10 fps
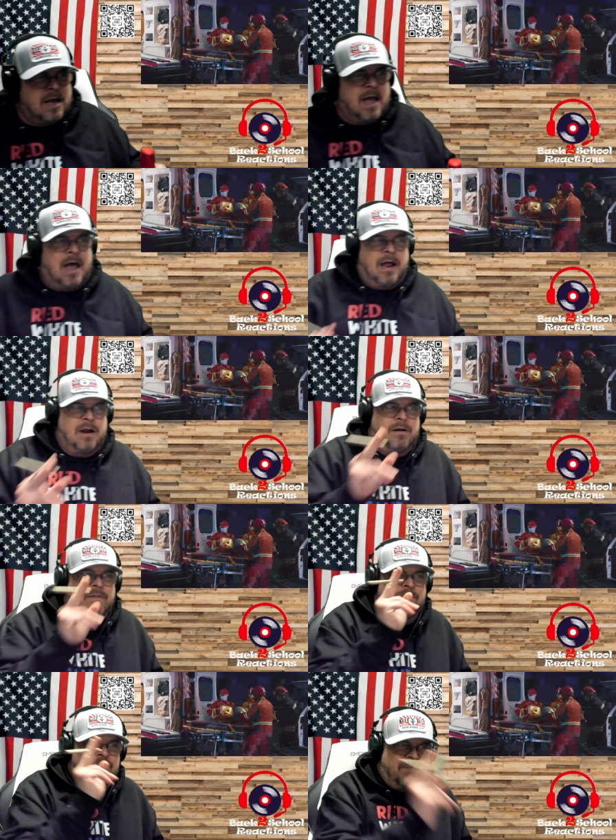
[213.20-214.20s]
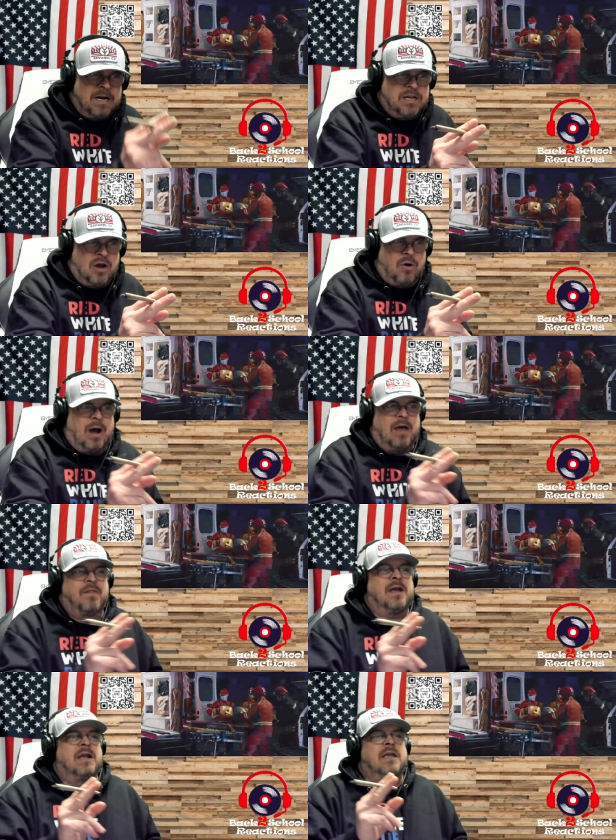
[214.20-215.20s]
And the video, I
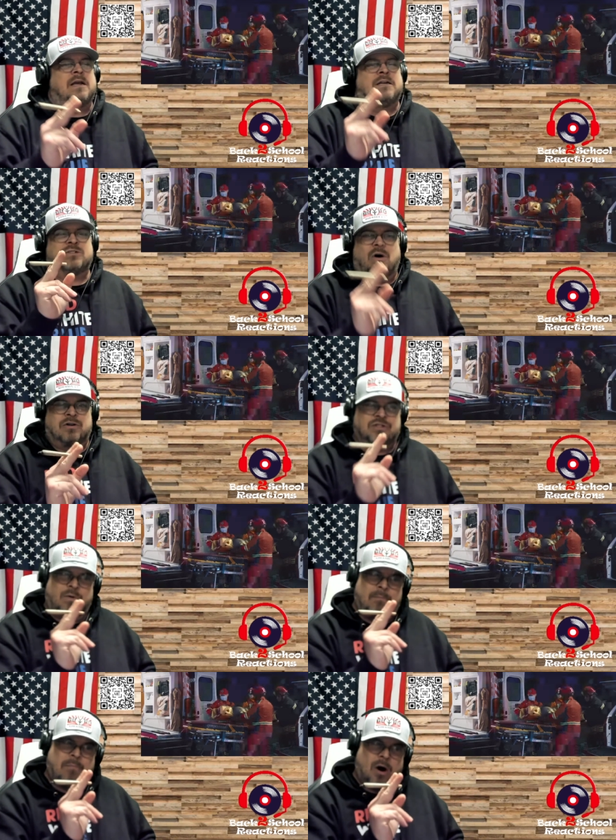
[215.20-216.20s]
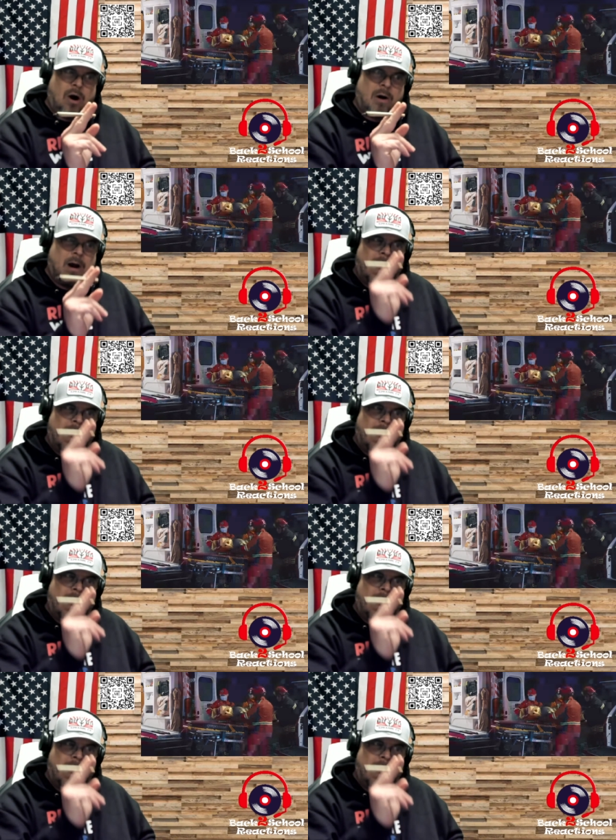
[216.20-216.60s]
think, is also a bar.